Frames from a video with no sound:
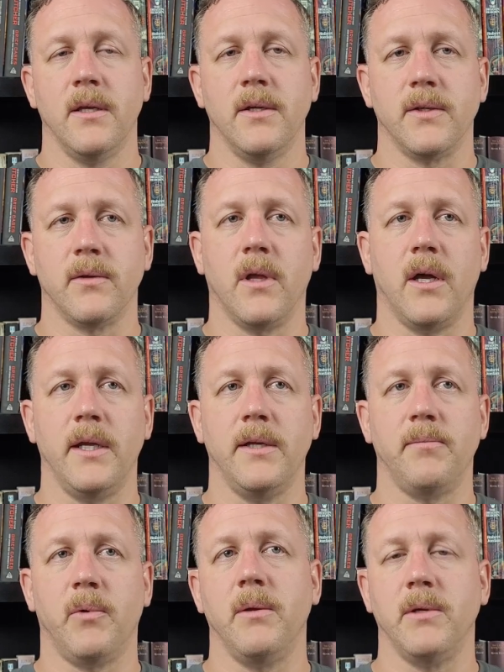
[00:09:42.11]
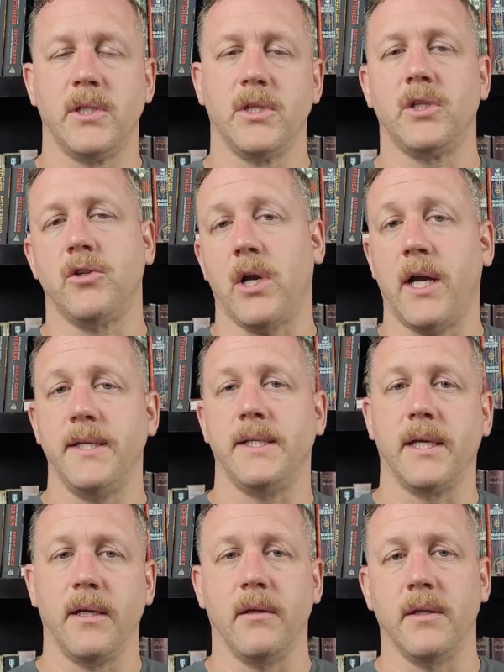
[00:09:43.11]
So Claudia pretty much just tries
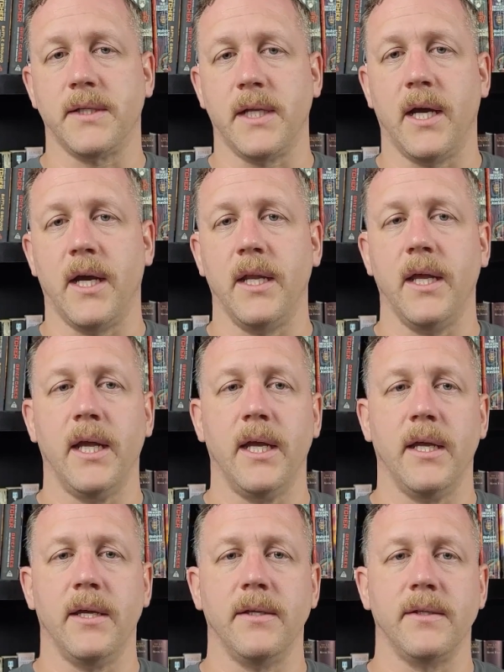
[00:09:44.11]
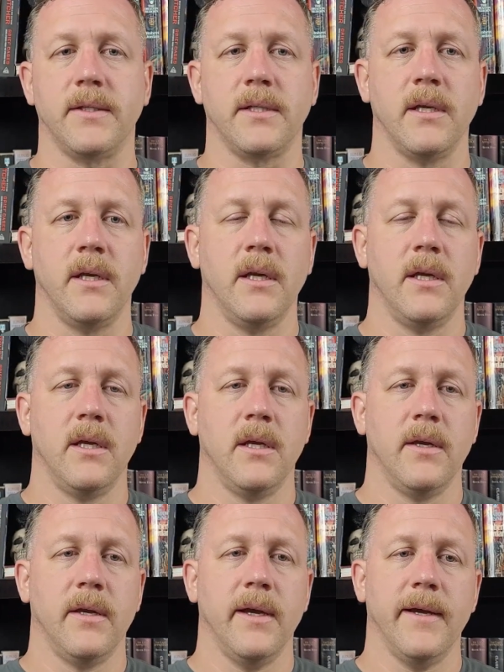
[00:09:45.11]
to kill Lestat, and
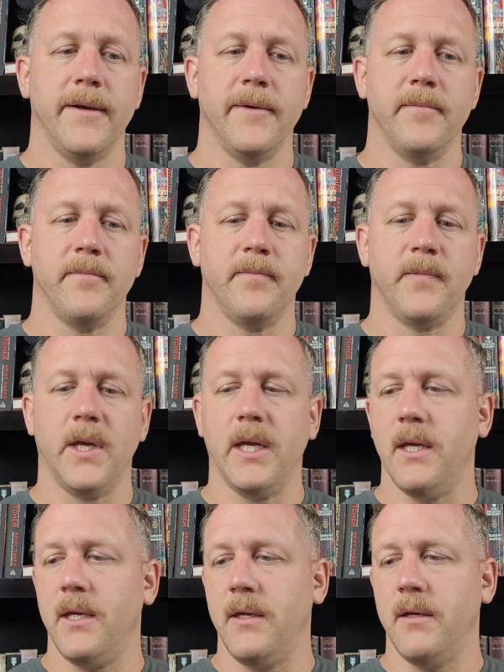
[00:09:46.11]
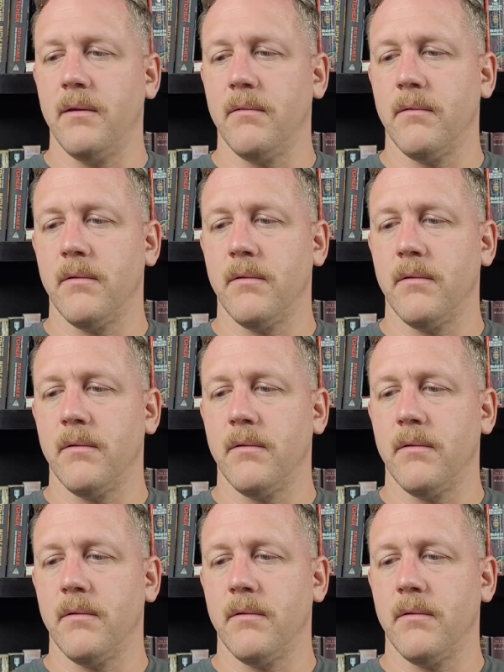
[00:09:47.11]
they